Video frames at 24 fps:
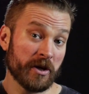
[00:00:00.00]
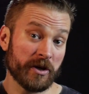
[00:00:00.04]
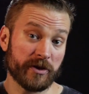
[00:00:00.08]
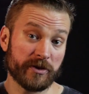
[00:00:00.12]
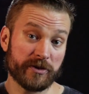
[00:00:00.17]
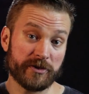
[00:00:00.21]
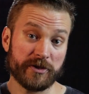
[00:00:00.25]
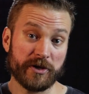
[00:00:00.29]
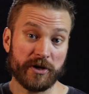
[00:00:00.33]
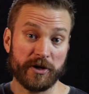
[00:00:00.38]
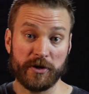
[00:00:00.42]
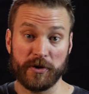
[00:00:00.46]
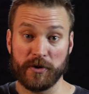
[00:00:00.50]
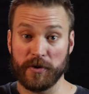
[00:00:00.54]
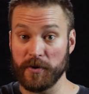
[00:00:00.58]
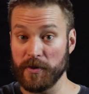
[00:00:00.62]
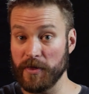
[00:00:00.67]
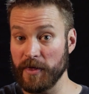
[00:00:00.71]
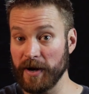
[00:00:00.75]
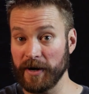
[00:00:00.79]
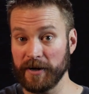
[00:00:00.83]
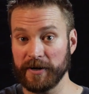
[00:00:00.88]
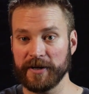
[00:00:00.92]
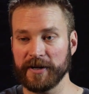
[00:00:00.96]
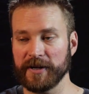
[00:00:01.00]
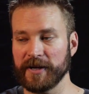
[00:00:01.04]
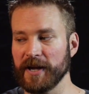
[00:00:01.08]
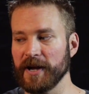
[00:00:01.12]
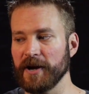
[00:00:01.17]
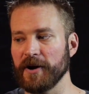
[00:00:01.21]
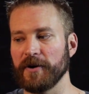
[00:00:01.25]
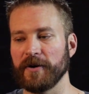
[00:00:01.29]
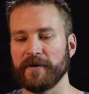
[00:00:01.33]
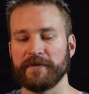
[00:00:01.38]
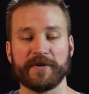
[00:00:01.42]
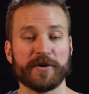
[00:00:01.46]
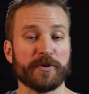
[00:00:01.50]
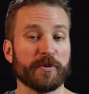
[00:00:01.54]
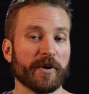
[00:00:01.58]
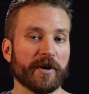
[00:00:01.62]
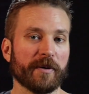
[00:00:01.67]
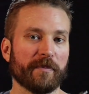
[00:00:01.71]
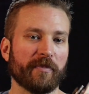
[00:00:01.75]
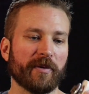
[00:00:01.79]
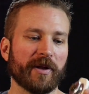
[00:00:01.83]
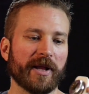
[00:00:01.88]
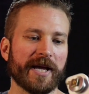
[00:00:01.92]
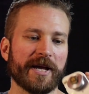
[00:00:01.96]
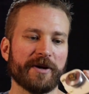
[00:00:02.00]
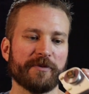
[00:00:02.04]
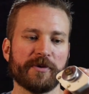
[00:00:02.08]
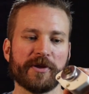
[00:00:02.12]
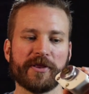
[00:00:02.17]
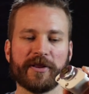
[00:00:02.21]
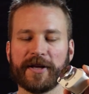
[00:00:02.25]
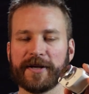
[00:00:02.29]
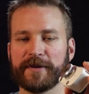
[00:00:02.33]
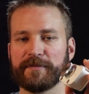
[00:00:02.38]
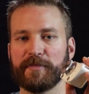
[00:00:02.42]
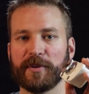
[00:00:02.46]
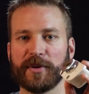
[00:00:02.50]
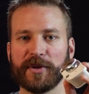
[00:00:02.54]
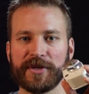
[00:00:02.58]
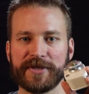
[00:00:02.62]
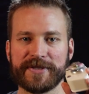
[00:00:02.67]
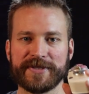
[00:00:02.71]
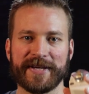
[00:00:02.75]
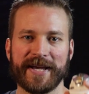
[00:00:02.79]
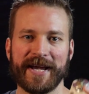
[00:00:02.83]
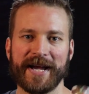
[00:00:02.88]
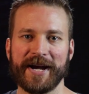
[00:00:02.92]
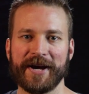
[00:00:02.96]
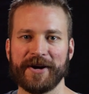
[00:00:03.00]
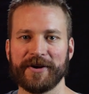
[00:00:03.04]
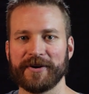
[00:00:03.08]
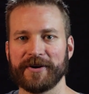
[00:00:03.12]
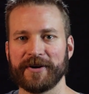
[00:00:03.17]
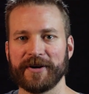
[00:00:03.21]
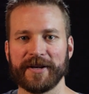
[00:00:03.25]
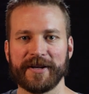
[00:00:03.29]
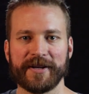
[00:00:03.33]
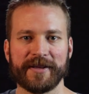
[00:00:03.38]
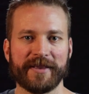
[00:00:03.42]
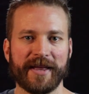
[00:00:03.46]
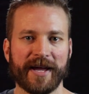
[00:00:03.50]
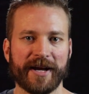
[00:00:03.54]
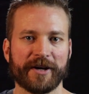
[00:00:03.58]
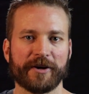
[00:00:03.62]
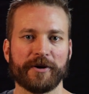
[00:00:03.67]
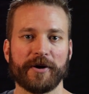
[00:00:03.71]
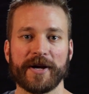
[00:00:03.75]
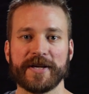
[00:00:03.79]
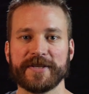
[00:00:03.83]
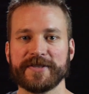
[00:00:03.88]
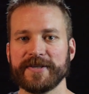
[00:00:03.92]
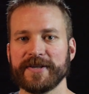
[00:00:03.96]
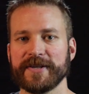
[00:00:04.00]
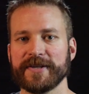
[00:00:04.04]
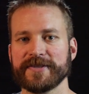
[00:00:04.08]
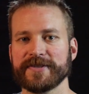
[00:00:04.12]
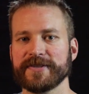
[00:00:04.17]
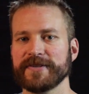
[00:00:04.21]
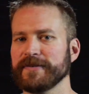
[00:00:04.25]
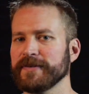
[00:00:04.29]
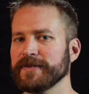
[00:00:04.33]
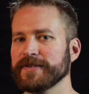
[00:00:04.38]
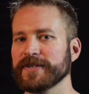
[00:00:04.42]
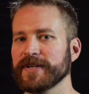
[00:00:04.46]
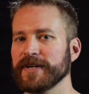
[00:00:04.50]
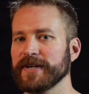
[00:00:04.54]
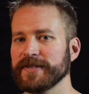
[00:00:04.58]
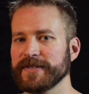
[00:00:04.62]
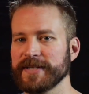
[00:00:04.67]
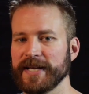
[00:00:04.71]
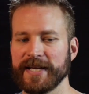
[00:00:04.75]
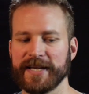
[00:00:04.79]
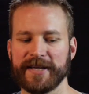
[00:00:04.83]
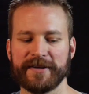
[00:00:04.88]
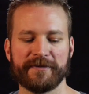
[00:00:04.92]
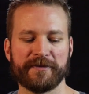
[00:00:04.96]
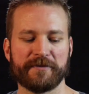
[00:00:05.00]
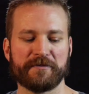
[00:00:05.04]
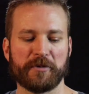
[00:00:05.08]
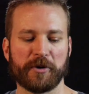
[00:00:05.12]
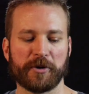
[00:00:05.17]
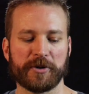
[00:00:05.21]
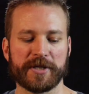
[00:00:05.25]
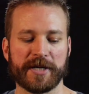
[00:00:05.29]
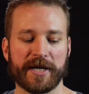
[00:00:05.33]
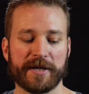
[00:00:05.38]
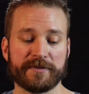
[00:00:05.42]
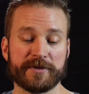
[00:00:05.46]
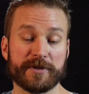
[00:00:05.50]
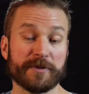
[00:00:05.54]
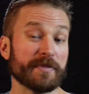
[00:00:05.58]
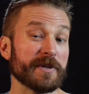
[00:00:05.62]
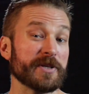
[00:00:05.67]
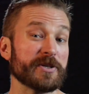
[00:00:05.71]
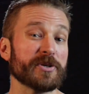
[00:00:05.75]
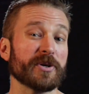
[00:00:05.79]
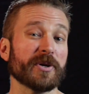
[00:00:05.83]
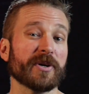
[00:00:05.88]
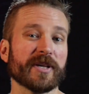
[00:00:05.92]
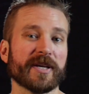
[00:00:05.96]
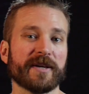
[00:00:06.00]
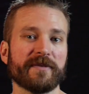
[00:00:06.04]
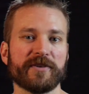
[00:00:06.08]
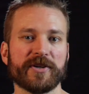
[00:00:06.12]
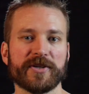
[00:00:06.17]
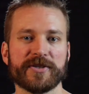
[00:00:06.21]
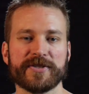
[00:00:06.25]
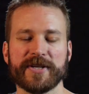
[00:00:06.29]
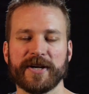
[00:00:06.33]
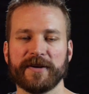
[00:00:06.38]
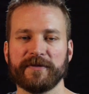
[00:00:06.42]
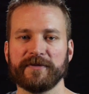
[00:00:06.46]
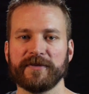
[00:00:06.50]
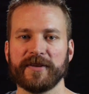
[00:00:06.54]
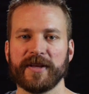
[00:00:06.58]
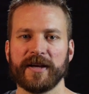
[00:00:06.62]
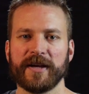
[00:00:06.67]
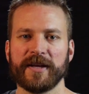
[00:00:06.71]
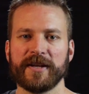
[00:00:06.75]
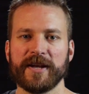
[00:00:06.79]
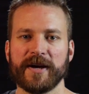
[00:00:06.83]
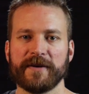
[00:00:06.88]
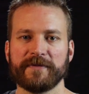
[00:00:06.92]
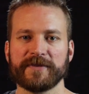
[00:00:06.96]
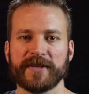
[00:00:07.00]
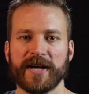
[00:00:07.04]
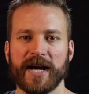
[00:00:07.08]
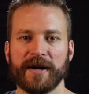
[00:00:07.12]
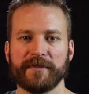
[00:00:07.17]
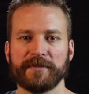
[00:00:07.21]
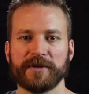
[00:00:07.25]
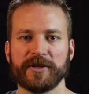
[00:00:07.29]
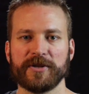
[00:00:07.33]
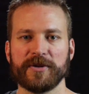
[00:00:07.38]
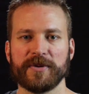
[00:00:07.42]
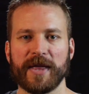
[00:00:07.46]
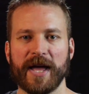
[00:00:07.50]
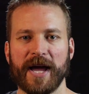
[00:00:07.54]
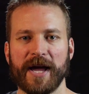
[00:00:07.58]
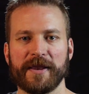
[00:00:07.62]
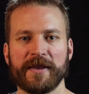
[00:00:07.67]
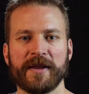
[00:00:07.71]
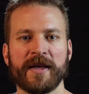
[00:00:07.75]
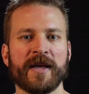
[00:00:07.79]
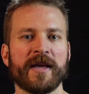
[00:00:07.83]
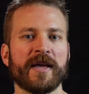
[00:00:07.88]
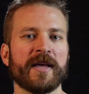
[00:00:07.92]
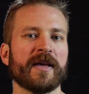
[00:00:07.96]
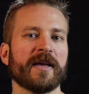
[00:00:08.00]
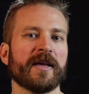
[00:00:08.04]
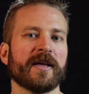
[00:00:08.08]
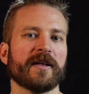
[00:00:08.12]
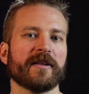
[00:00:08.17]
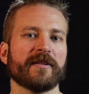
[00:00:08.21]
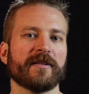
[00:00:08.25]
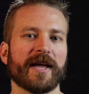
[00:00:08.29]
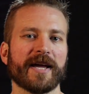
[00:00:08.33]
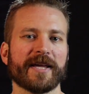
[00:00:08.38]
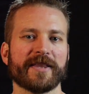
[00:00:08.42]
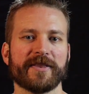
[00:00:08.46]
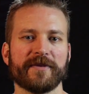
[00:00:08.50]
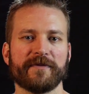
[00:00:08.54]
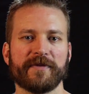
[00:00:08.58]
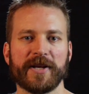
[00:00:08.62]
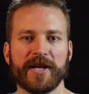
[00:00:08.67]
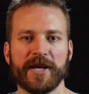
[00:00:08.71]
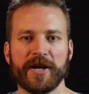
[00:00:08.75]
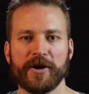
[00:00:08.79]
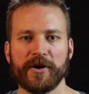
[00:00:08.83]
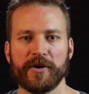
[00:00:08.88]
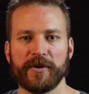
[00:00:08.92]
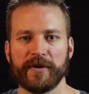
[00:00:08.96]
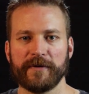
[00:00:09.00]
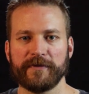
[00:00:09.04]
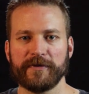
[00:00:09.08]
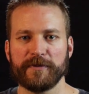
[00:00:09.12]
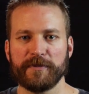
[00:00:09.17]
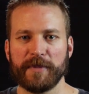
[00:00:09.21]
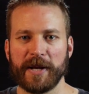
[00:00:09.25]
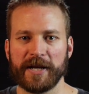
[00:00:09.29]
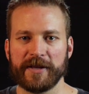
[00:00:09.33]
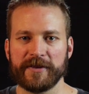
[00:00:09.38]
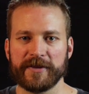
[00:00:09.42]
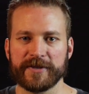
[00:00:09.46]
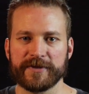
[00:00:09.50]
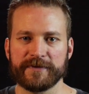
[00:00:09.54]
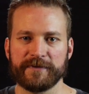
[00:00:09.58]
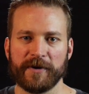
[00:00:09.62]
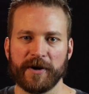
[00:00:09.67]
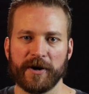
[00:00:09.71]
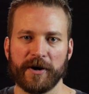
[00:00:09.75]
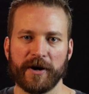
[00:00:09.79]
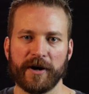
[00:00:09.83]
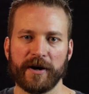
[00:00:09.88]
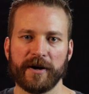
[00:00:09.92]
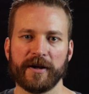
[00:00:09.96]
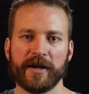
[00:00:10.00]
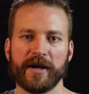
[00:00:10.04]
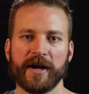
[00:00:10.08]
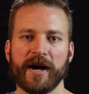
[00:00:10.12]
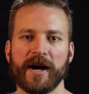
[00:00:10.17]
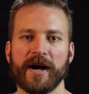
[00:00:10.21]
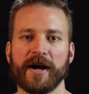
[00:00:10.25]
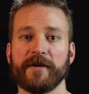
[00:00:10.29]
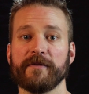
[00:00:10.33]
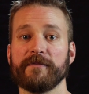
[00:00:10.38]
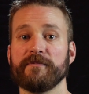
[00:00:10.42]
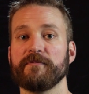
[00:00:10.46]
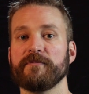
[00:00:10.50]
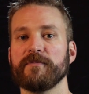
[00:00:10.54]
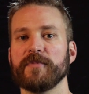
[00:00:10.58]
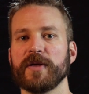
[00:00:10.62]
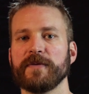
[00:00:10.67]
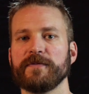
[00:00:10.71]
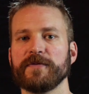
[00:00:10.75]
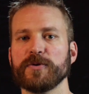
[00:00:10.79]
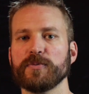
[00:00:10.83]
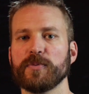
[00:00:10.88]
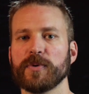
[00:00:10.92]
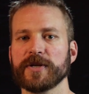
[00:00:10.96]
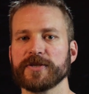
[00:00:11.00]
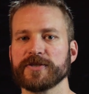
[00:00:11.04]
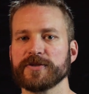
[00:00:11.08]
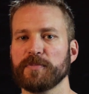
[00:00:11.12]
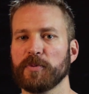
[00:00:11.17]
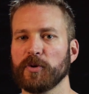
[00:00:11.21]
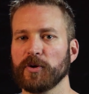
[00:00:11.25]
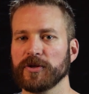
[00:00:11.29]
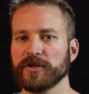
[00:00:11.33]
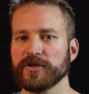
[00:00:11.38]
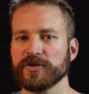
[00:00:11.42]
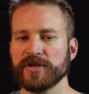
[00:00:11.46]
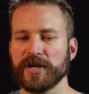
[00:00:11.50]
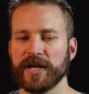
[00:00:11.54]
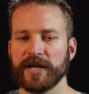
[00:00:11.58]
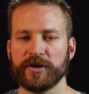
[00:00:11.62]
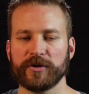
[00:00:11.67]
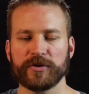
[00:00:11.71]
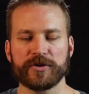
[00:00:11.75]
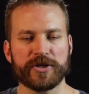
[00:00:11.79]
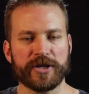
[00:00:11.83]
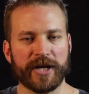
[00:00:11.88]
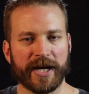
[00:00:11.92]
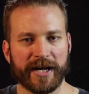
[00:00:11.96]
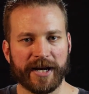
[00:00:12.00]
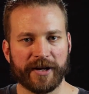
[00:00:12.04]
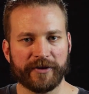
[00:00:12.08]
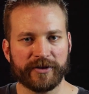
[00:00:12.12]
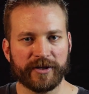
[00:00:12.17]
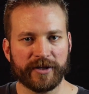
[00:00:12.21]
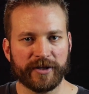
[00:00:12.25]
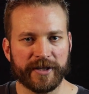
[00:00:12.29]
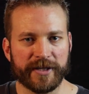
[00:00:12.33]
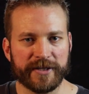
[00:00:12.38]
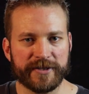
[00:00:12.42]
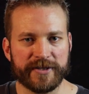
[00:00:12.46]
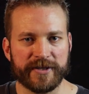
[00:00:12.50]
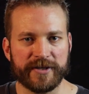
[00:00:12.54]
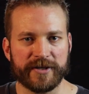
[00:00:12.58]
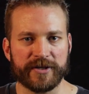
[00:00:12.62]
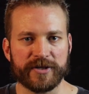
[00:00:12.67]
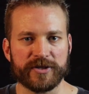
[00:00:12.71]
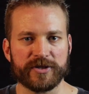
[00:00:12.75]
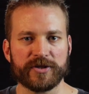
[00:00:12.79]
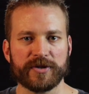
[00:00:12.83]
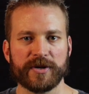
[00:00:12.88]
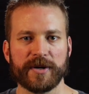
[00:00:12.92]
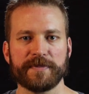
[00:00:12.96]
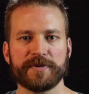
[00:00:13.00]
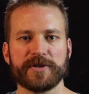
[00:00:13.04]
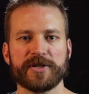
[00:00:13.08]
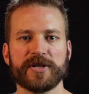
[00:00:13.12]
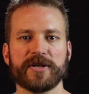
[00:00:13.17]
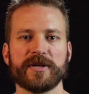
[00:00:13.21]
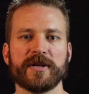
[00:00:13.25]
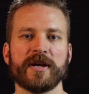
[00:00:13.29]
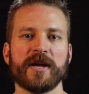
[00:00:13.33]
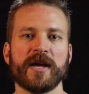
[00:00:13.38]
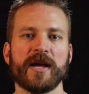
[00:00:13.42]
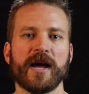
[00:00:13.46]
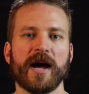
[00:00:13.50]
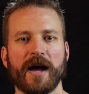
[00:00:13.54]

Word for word: So there you go. If you want to play with like bullets out or any of that craziness, it's going to take even more time. So be sure to give yourself enough time to do that like the video if you made it this far. Uh, if you want to support the channel, check out the links in the description.